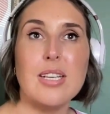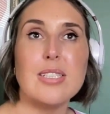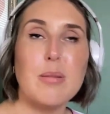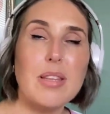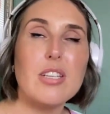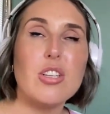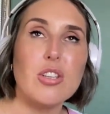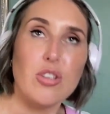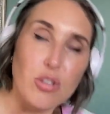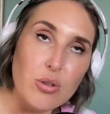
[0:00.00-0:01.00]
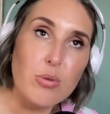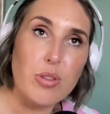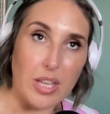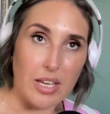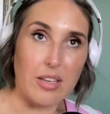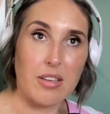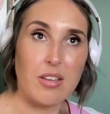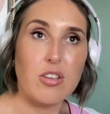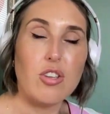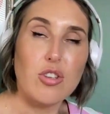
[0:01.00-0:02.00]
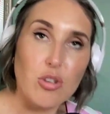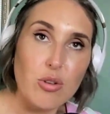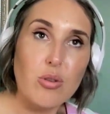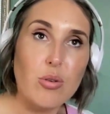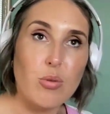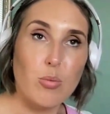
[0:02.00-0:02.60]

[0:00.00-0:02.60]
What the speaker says: Something that you think you